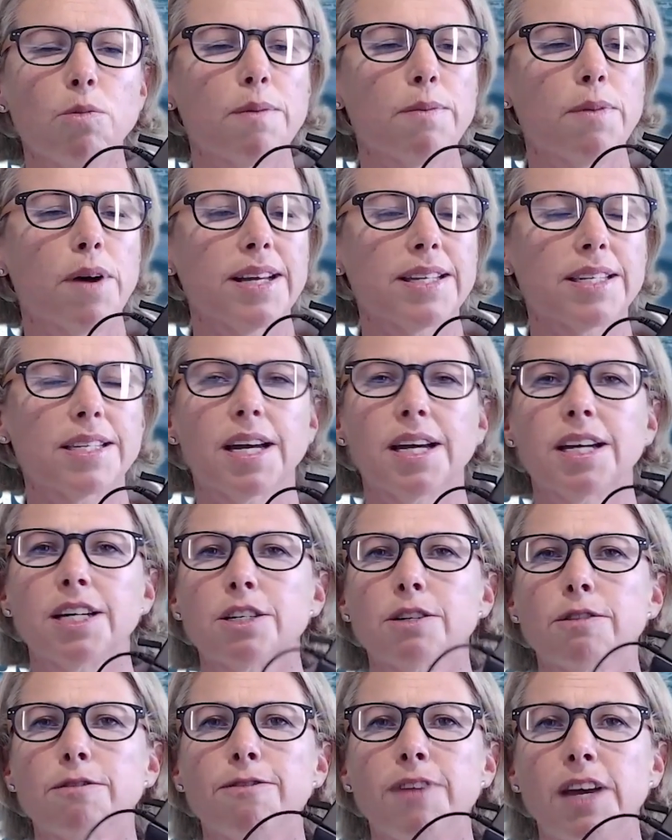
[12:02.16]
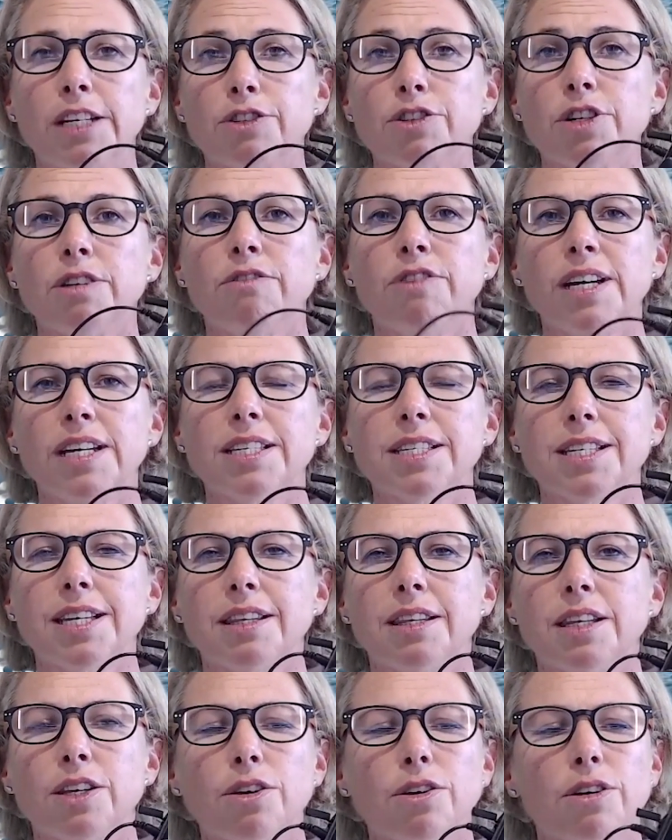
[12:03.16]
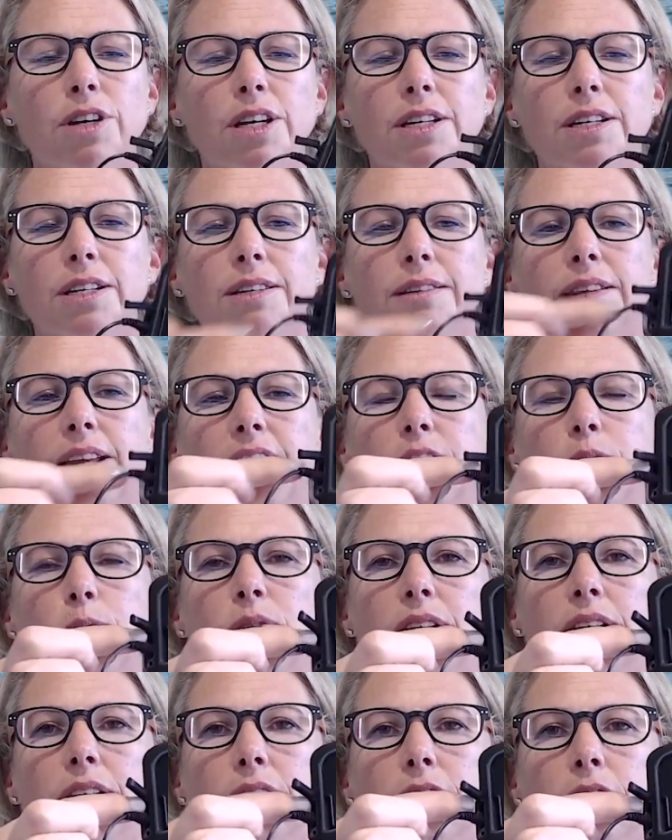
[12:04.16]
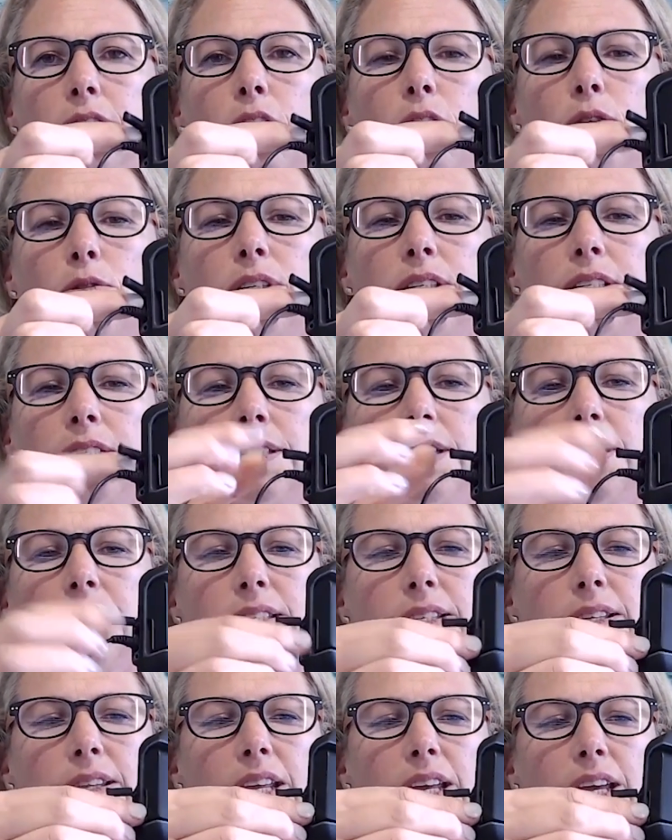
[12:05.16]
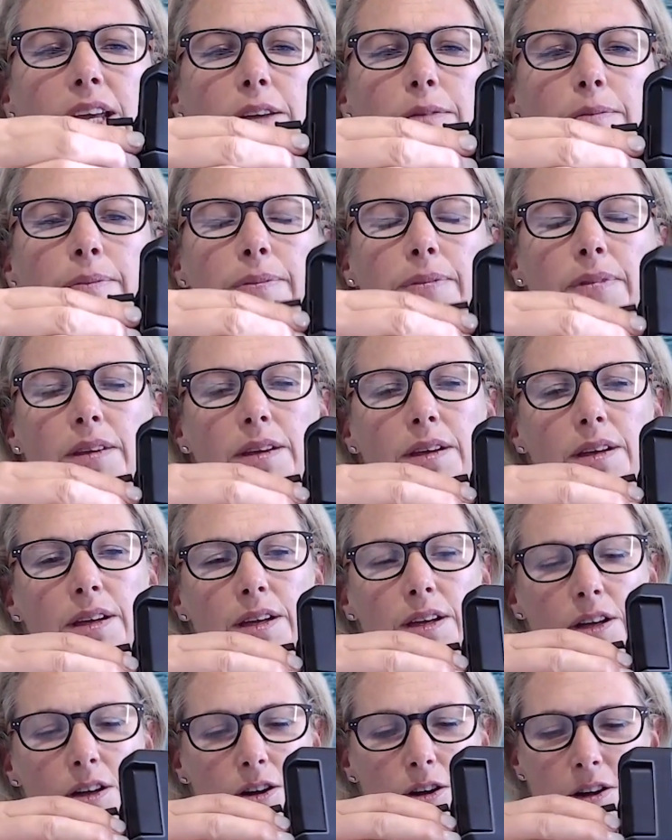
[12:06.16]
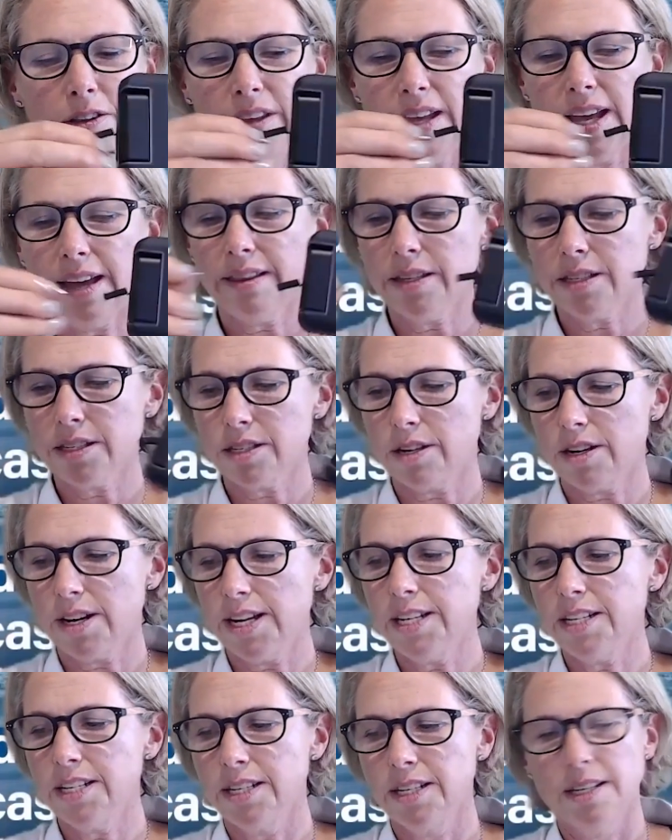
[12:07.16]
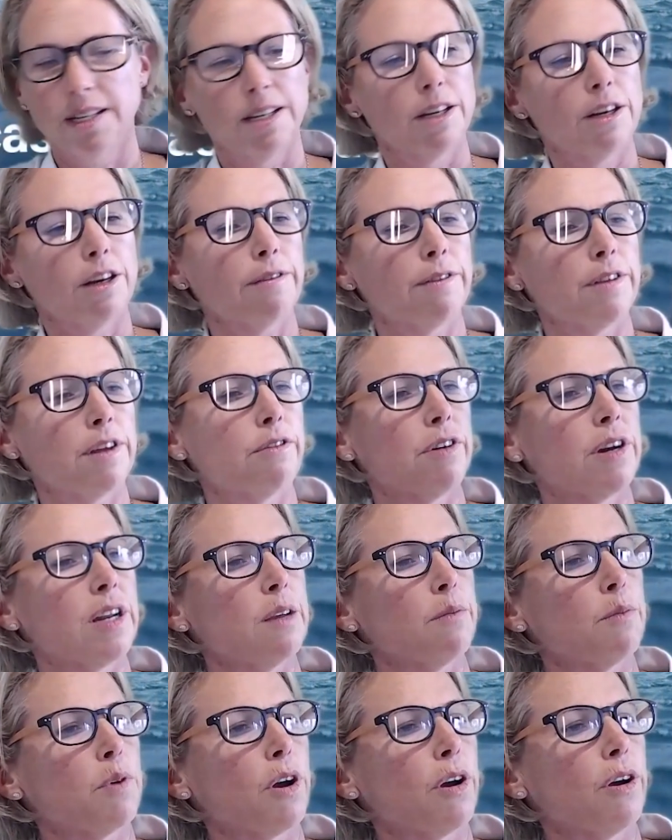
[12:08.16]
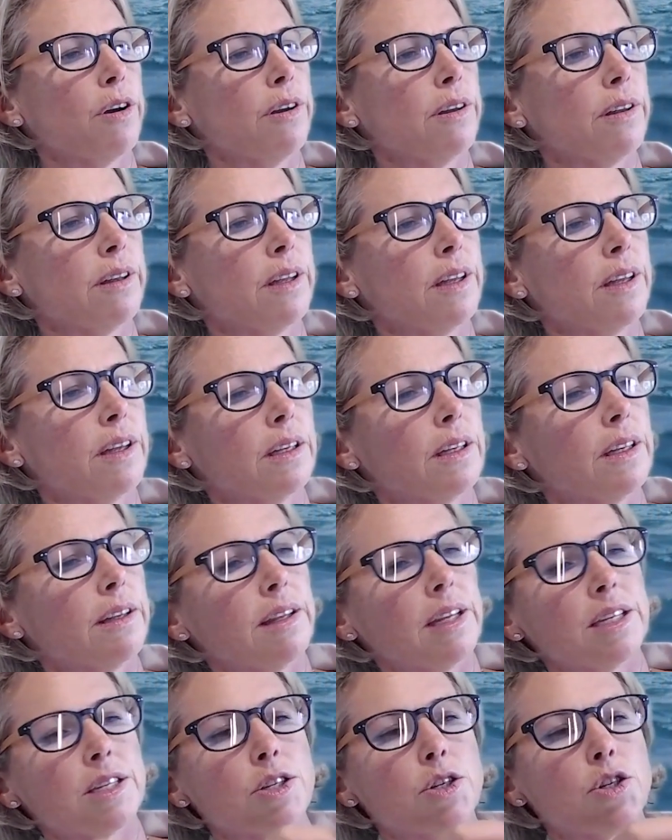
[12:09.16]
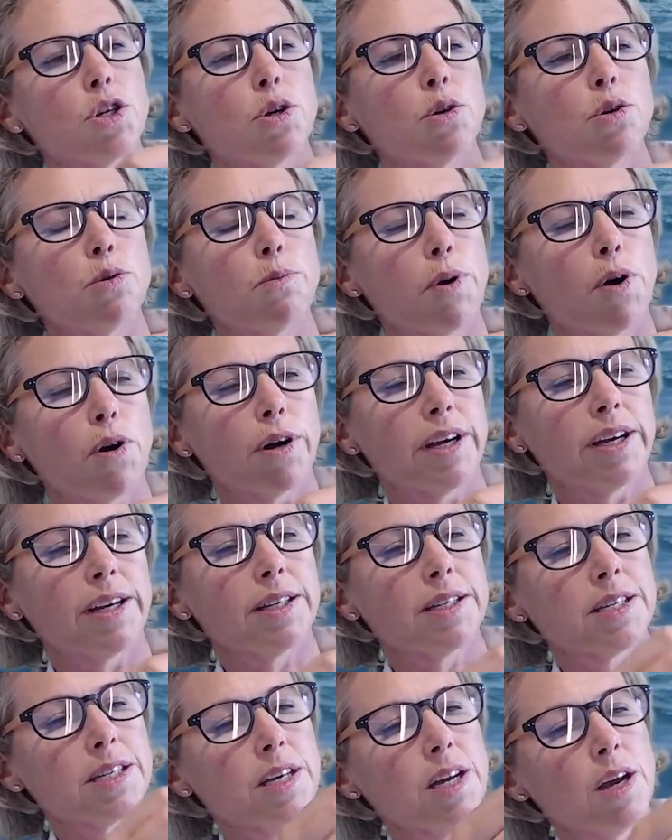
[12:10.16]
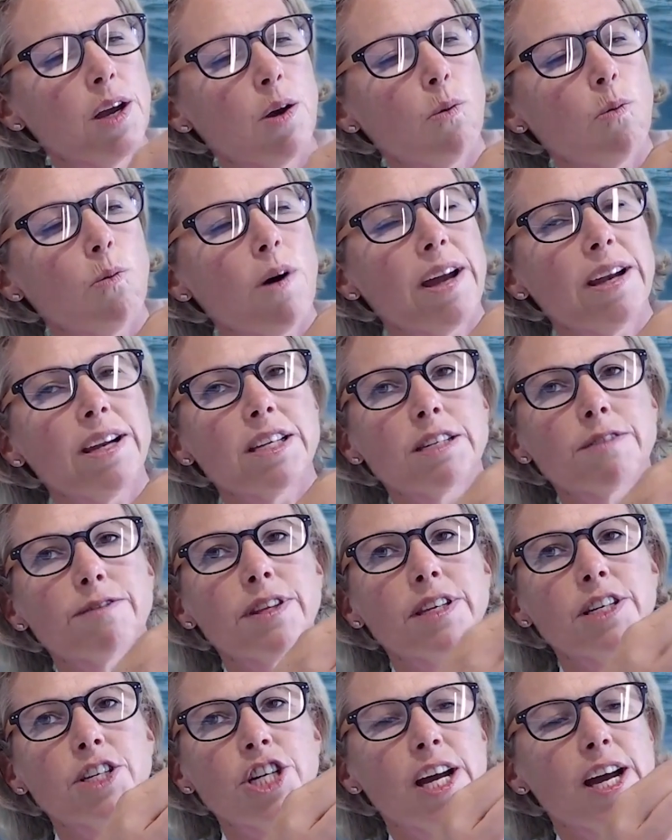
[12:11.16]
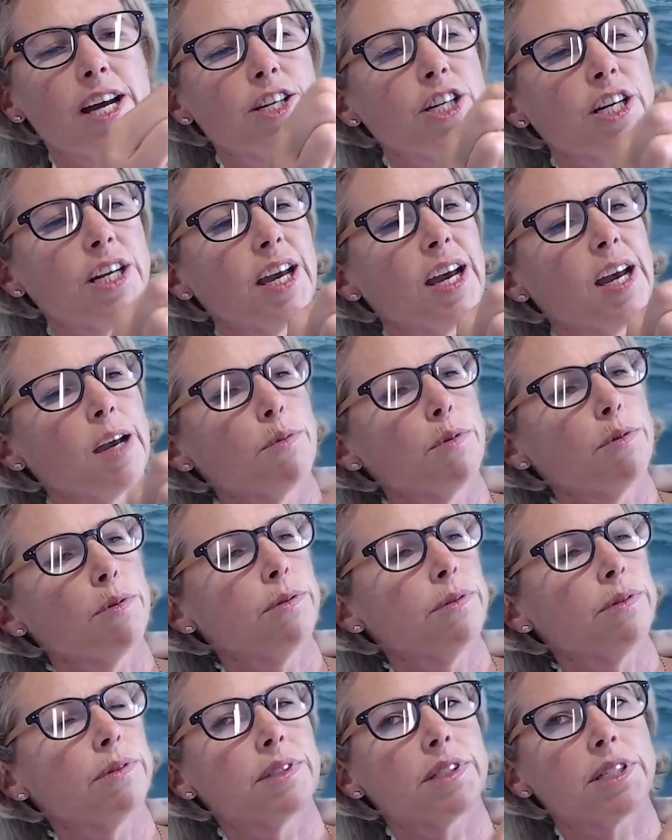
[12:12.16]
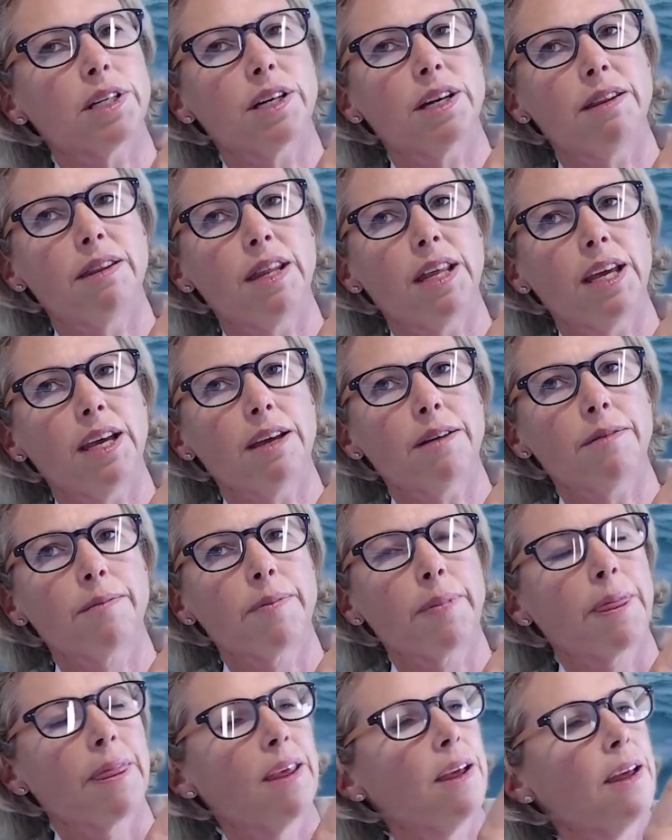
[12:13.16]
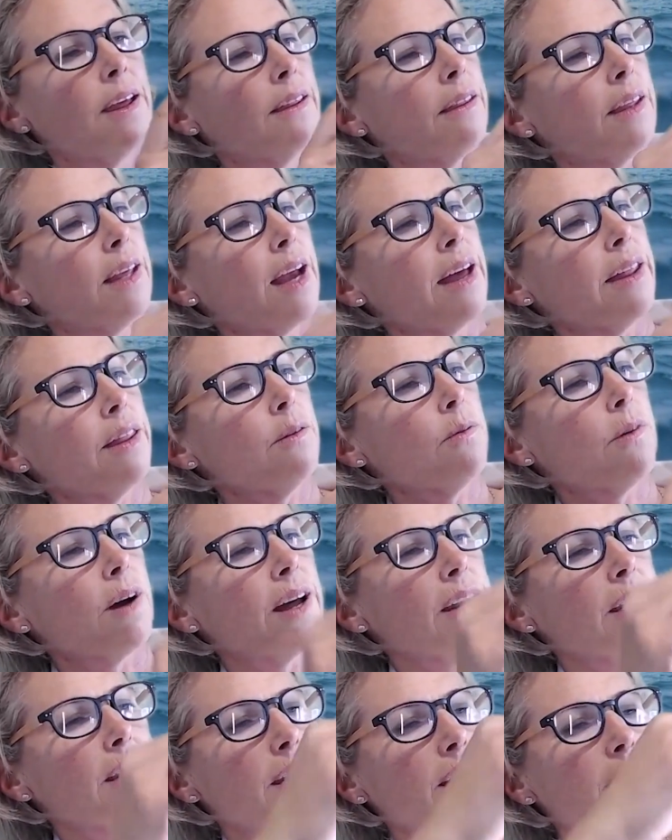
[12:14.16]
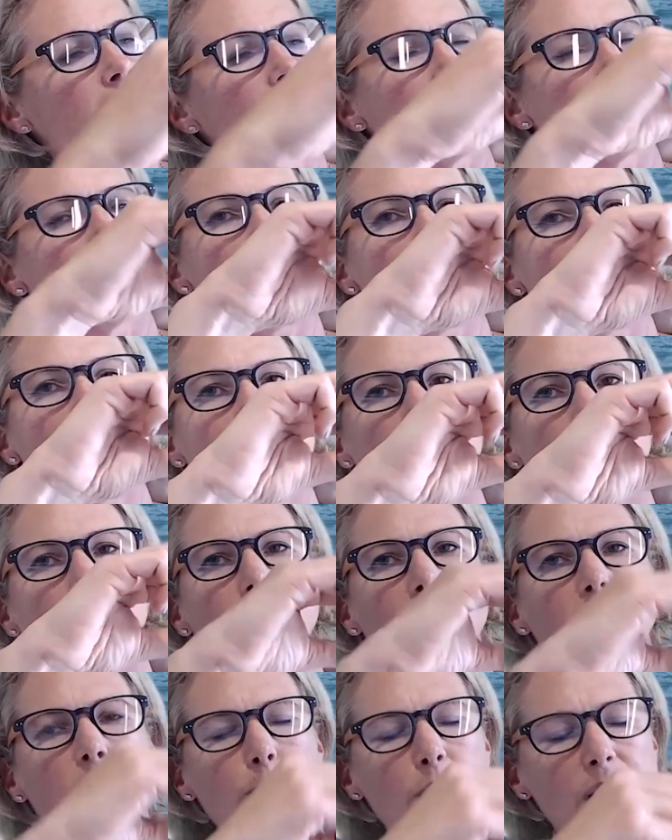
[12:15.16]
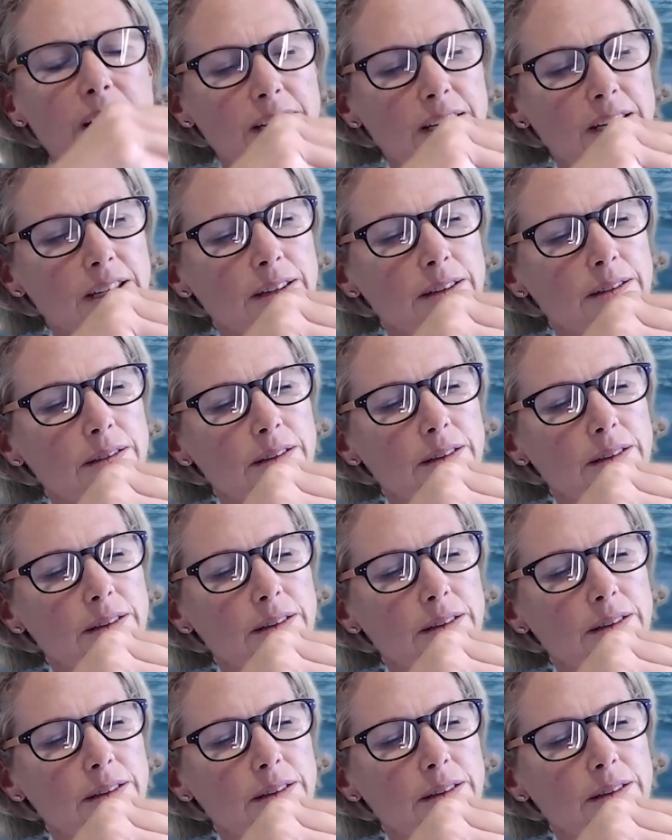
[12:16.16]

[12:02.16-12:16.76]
we might say to factory reset the unit. That's where the little hole is in there. On the other side of the Iridium GO, there's 2 pockets. One is for the charging cable, so in there. The other one is an SOS button.